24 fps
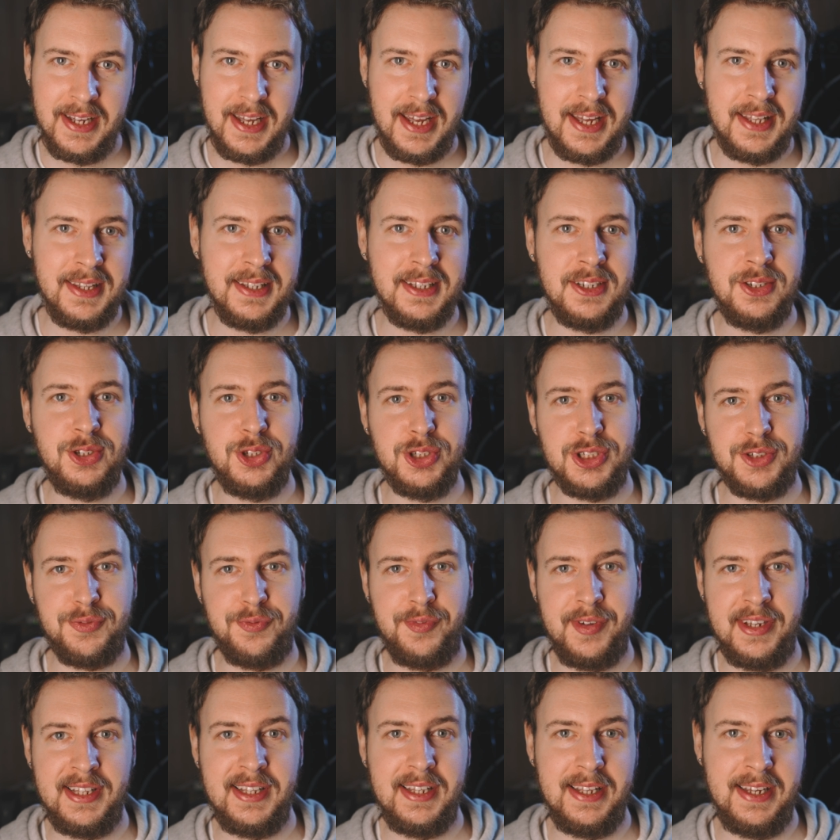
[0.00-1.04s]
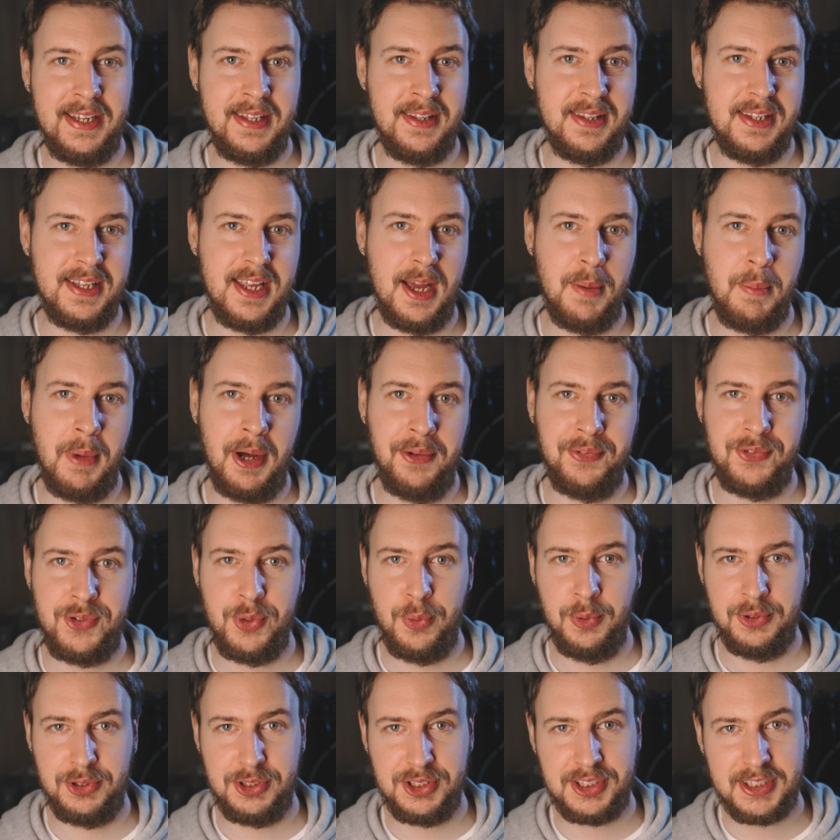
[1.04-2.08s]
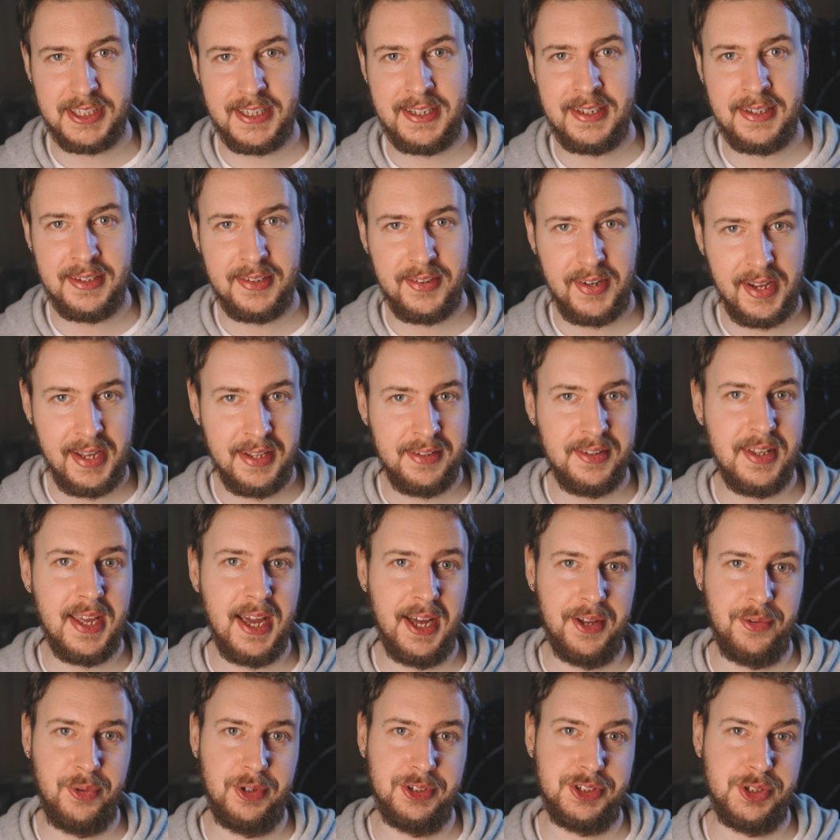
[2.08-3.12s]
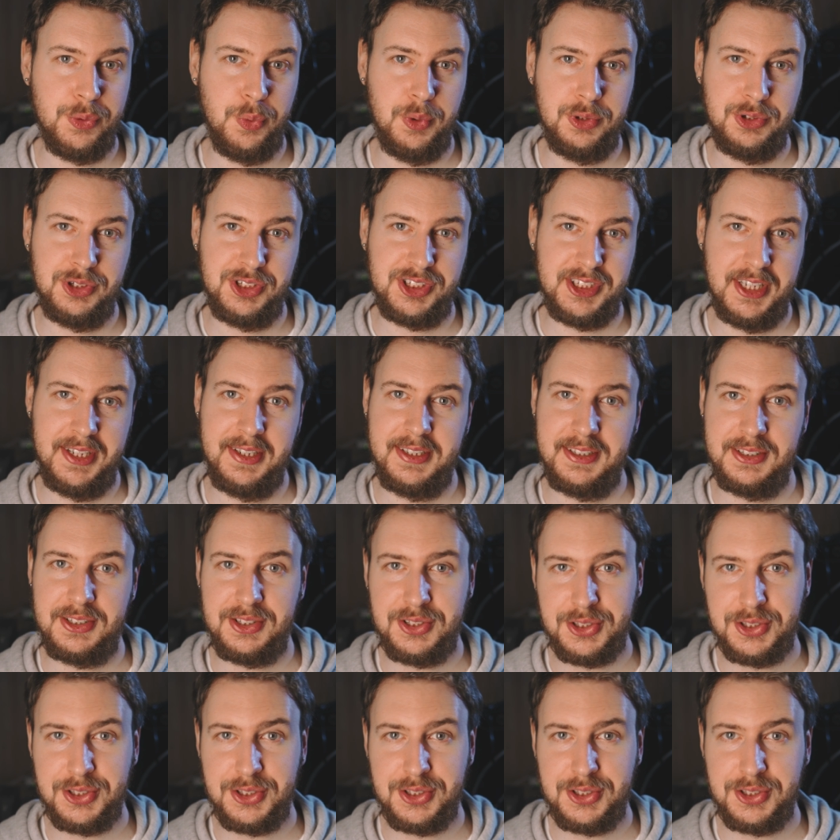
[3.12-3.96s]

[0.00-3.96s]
and then just fill in the amount you want to send and the address you want to send it